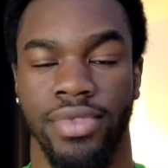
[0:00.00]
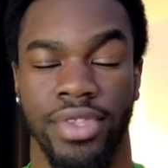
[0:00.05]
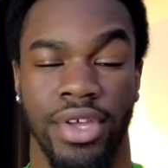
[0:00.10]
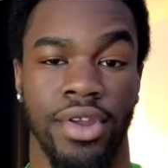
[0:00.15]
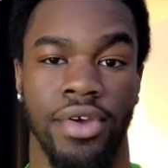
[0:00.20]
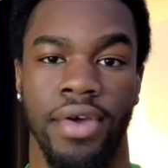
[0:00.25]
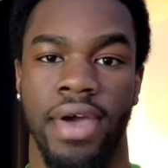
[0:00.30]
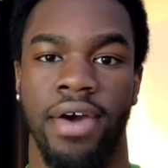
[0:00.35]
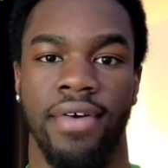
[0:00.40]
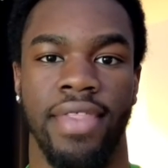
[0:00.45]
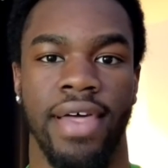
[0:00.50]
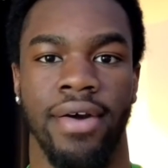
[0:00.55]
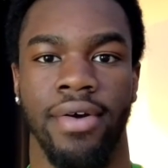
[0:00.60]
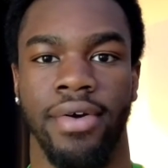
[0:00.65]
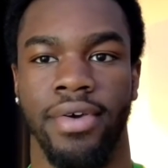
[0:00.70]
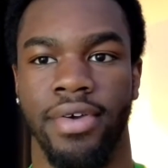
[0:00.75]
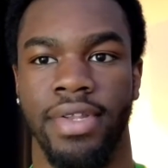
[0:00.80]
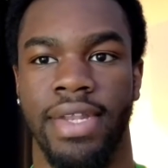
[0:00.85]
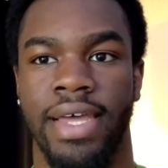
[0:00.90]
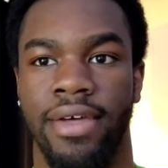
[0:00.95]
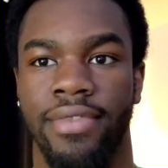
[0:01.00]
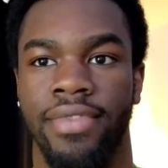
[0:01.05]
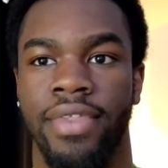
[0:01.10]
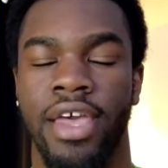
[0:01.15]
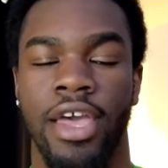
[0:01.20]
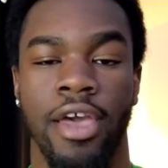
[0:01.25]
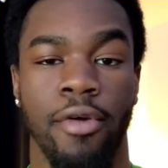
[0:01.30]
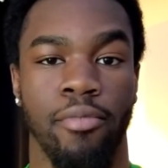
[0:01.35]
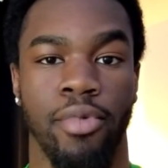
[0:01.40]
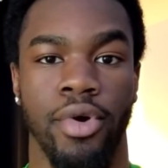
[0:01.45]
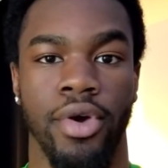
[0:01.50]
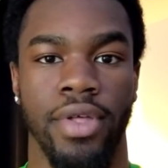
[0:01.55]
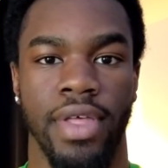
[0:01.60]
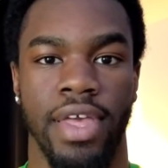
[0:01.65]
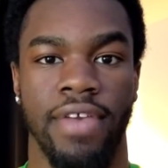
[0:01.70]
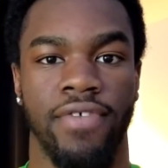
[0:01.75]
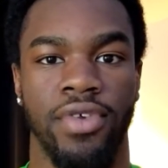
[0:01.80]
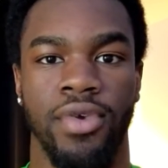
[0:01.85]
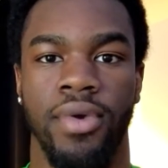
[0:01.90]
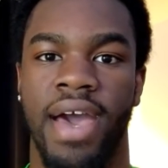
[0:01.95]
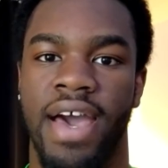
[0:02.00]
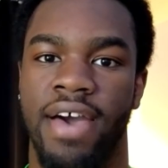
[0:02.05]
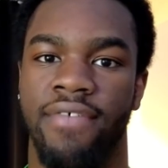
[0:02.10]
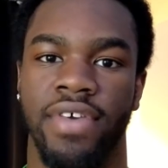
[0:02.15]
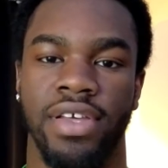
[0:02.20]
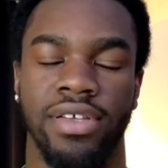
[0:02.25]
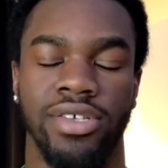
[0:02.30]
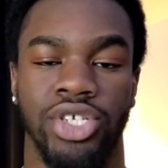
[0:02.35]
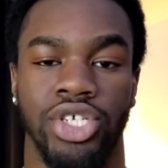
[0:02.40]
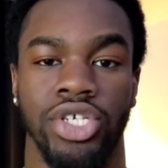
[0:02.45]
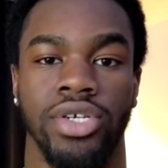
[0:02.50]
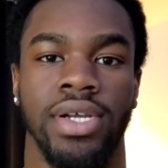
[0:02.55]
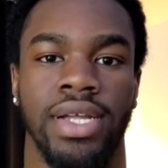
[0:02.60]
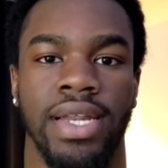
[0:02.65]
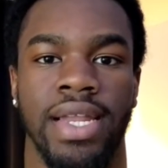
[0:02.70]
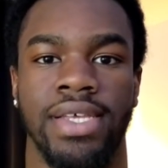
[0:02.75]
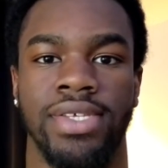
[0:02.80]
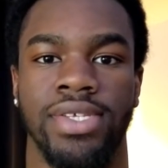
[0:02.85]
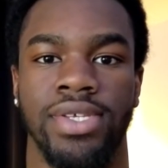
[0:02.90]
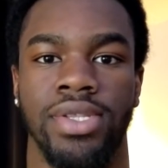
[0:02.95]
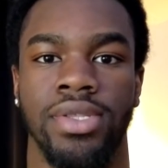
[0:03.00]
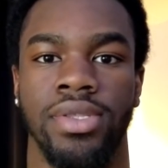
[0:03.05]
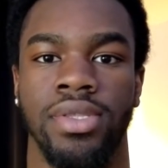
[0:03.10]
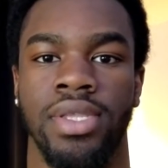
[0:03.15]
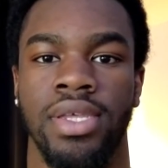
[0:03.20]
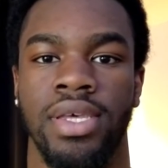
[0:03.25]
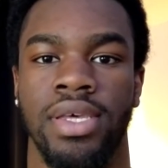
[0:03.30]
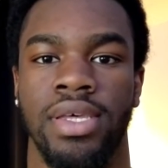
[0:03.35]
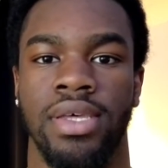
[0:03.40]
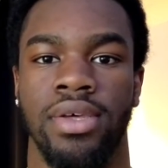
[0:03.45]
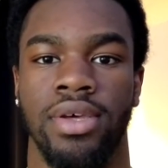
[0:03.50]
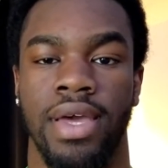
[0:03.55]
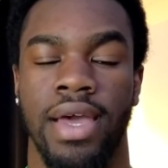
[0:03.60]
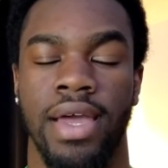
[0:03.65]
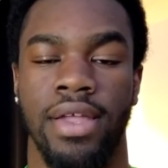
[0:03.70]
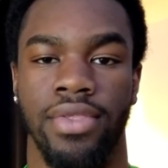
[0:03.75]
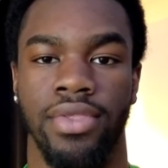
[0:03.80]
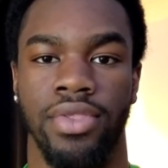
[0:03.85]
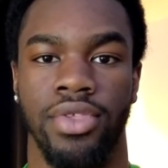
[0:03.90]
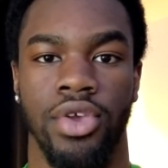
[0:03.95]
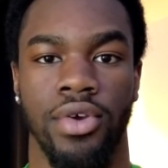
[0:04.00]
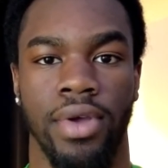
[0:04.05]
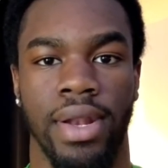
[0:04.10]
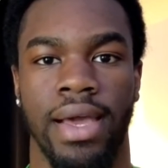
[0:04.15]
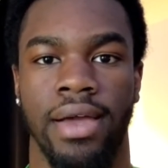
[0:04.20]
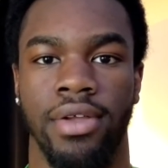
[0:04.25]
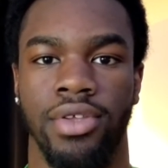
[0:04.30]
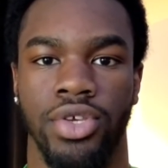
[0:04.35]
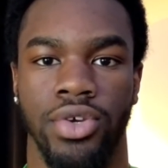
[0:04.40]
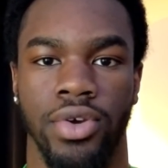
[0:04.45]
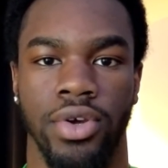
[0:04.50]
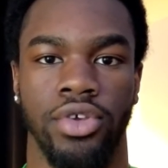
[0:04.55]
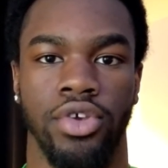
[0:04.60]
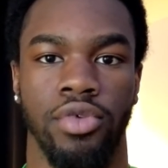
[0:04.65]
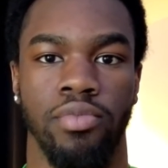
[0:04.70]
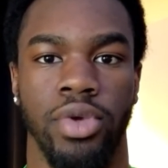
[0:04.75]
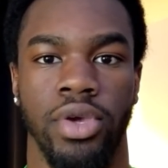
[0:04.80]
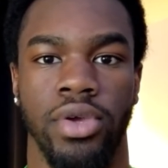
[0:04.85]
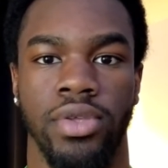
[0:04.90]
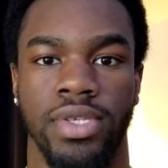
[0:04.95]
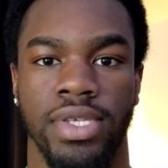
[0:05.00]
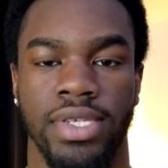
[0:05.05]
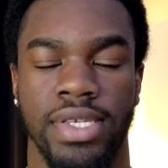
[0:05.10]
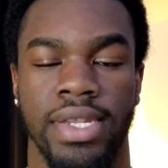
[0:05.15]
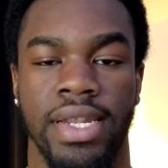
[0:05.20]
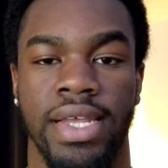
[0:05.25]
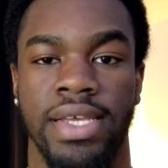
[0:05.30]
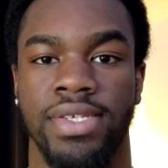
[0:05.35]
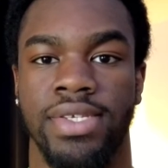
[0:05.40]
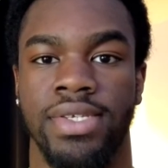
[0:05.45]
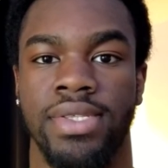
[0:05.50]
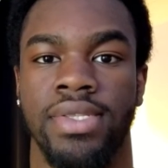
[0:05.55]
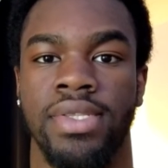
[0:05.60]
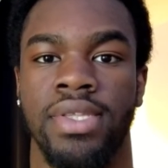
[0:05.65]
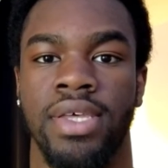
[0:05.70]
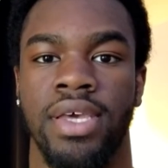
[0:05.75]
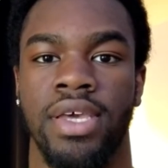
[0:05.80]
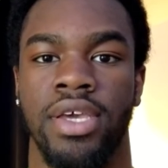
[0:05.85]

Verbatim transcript: Don't know how that will go down, but if you have it during lesson and you're allowed your own computers in lesson,